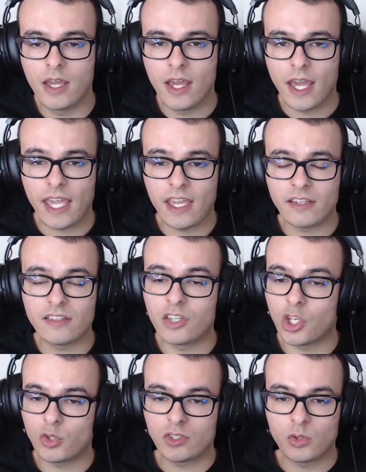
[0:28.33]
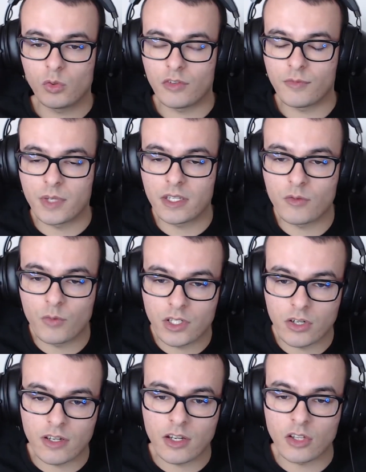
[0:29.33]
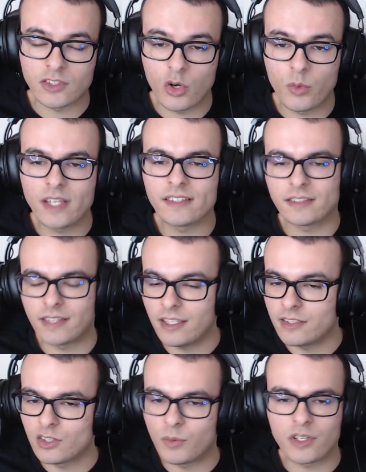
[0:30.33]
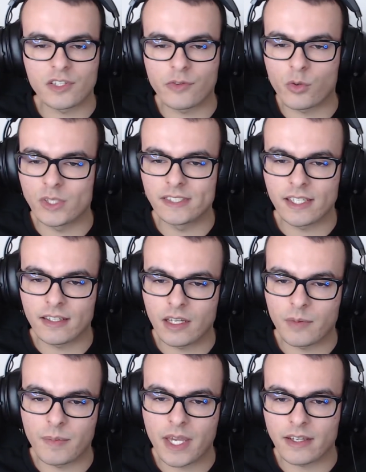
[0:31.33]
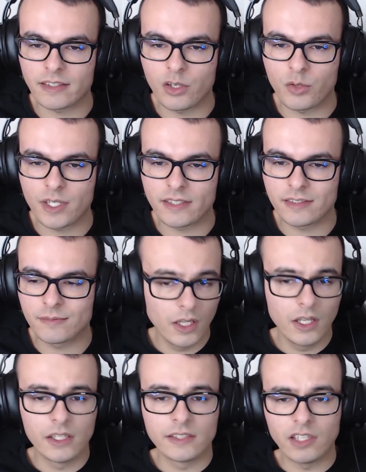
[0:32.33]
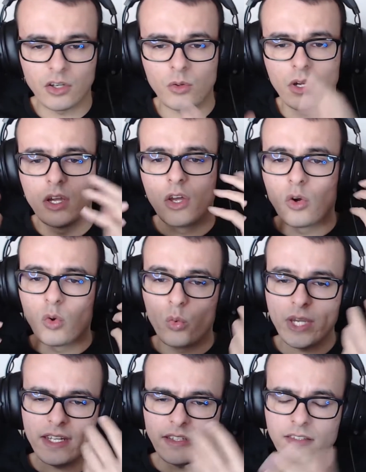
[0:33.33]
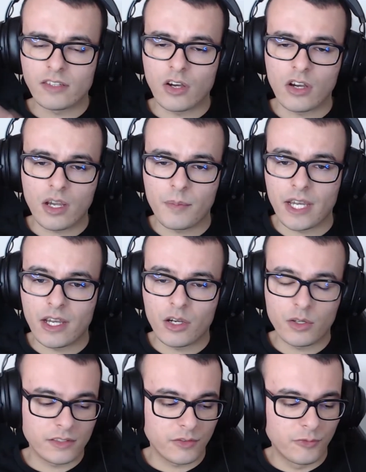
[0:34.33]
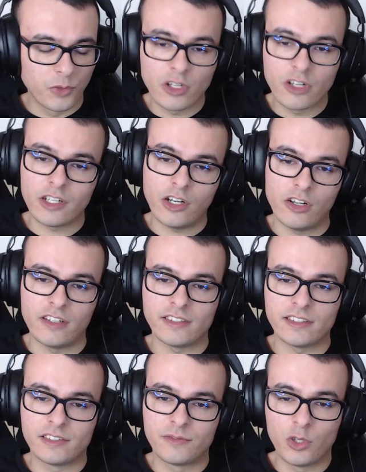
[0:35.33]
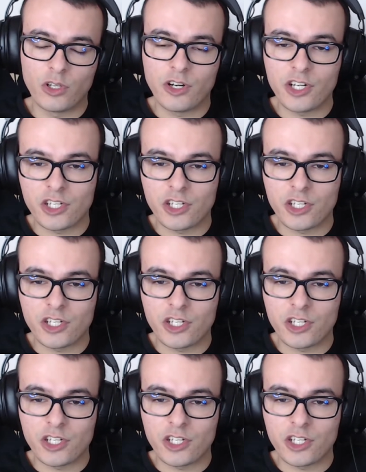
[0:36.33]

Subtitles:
And to those who have been returning as always, thank you so much for once again coming back as always. So, we need to talk about full art cards, full art